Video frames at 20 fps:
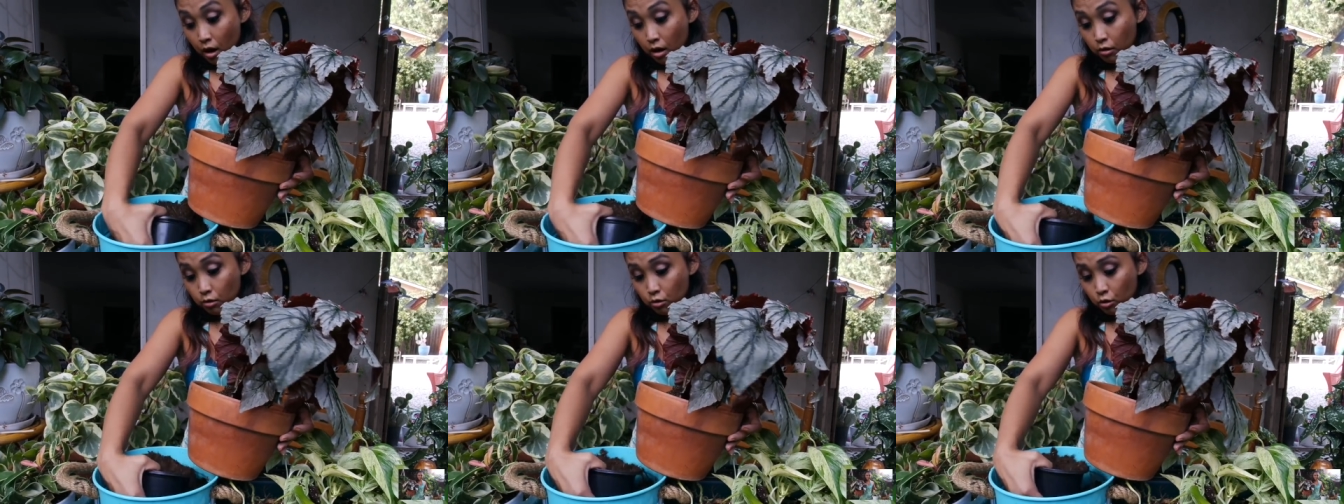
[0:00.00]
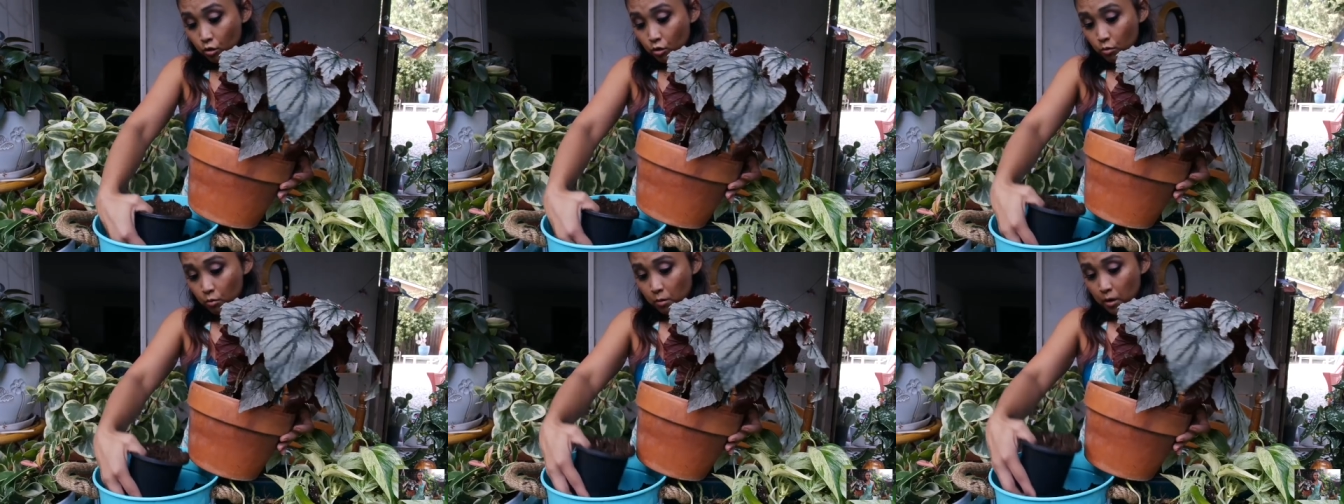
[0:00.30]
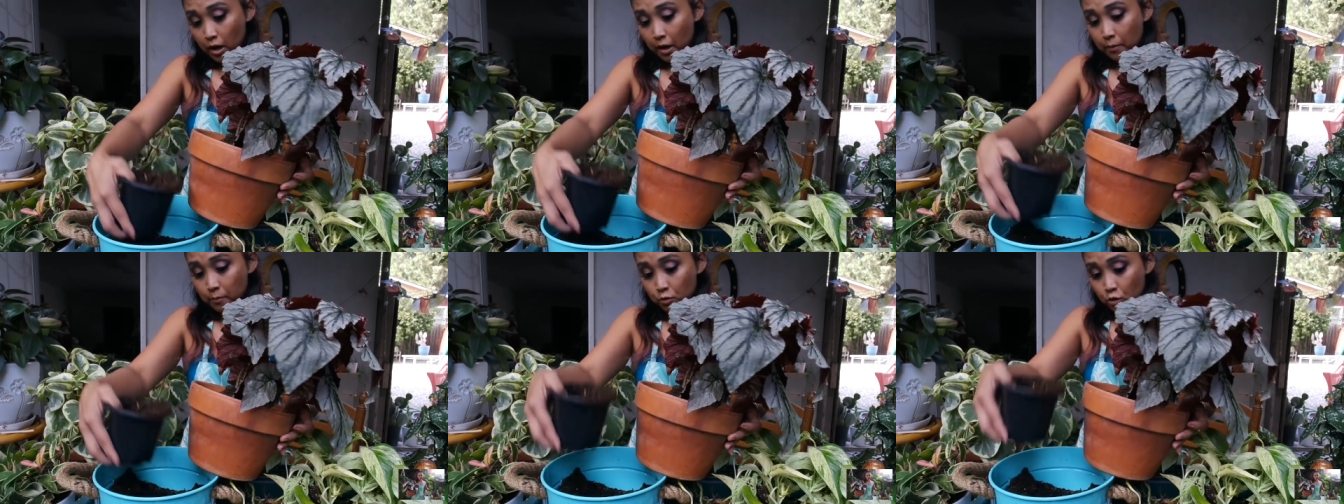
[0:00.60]

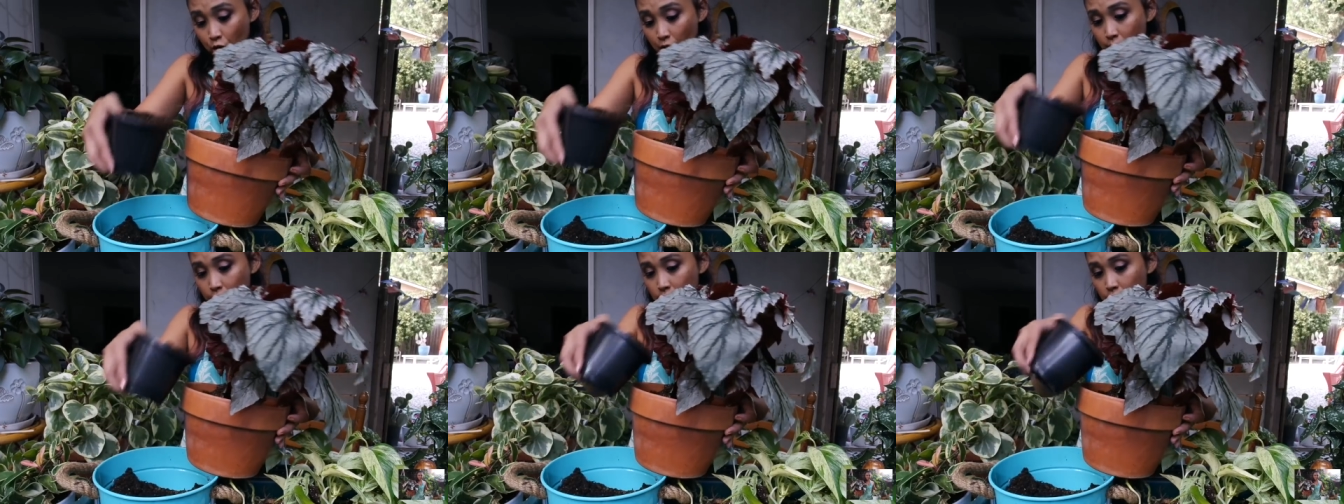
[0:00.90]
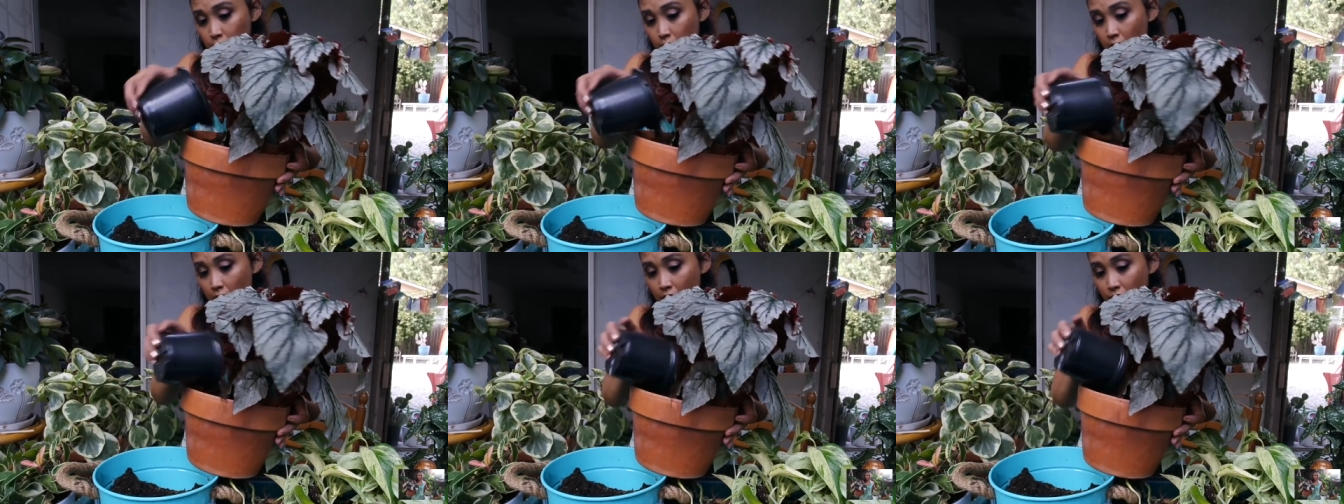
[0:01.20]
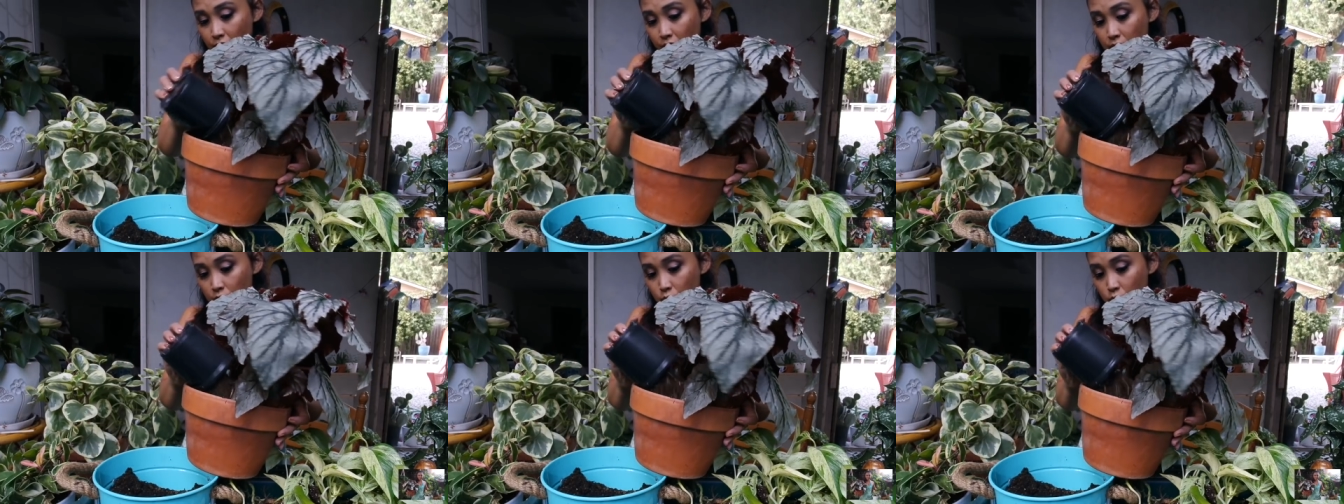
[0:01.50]
October. I'm traveling
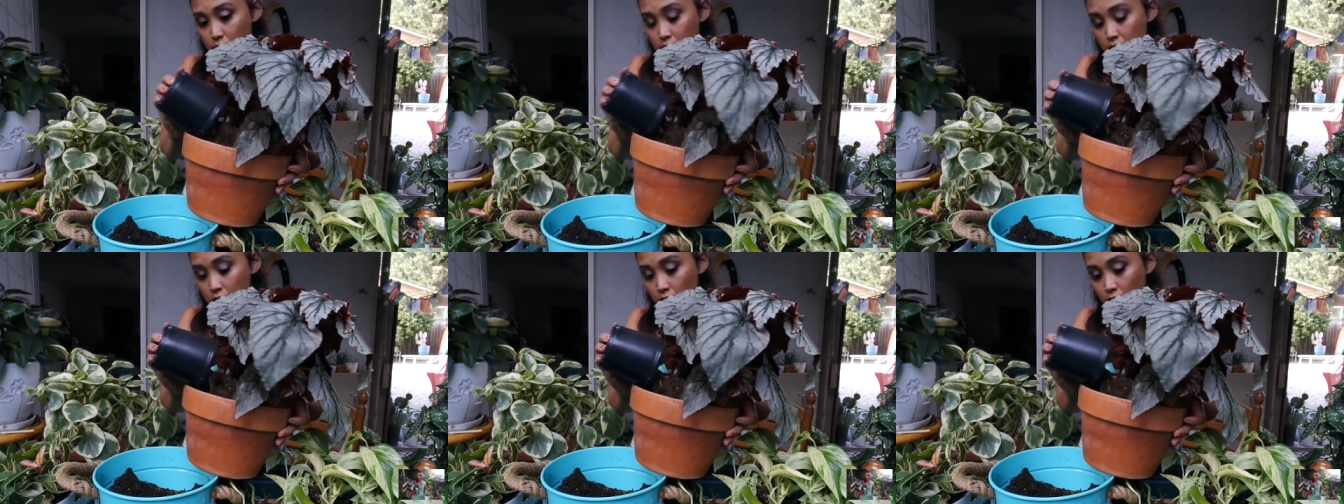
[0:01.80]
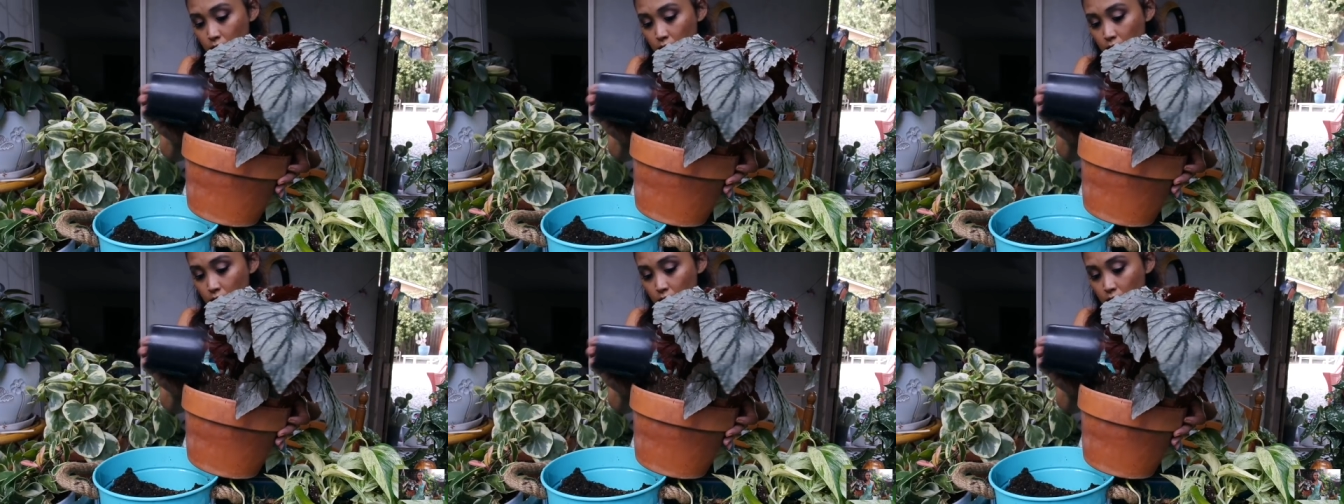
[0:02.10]
every week.